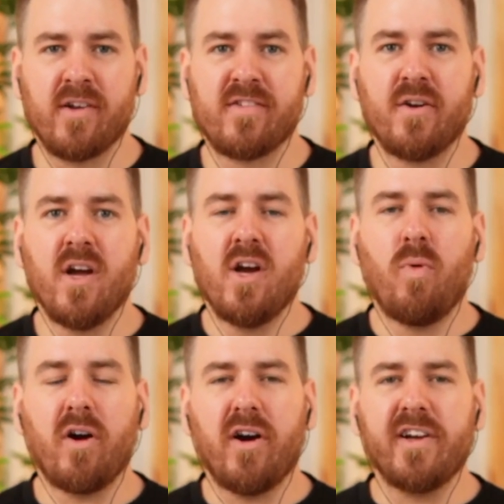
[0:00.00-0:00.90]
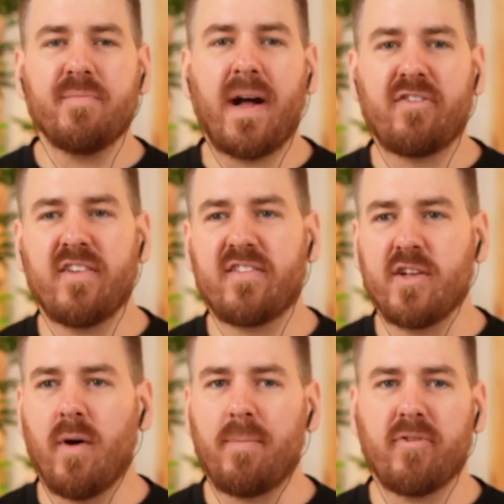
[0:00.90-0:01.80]
So what kind of batteries do
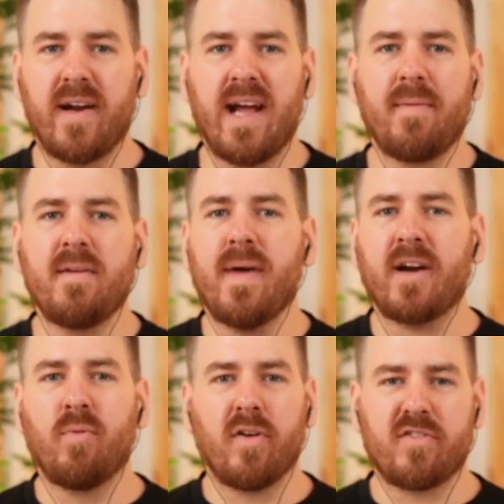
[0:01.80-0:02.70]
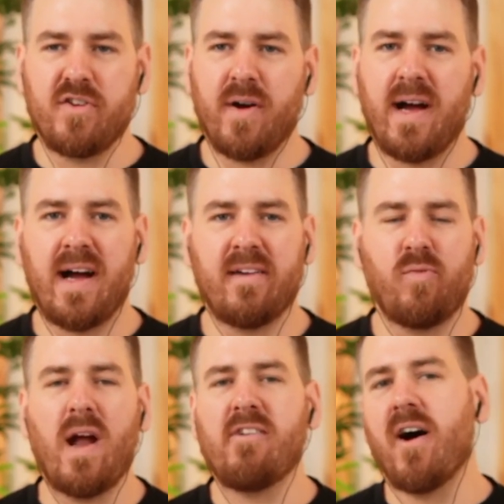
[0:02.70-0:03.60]
you operate? How many megawatts do you have?
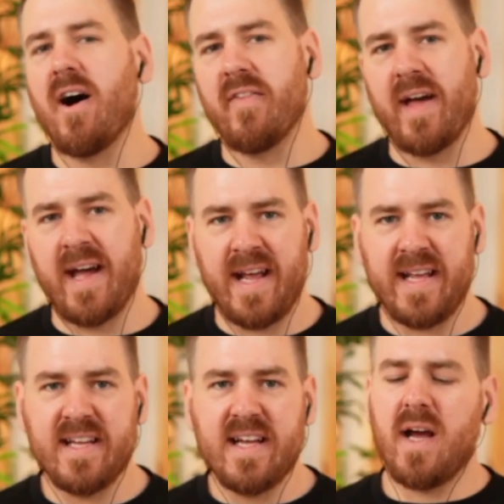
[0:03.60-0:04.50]
Where are they?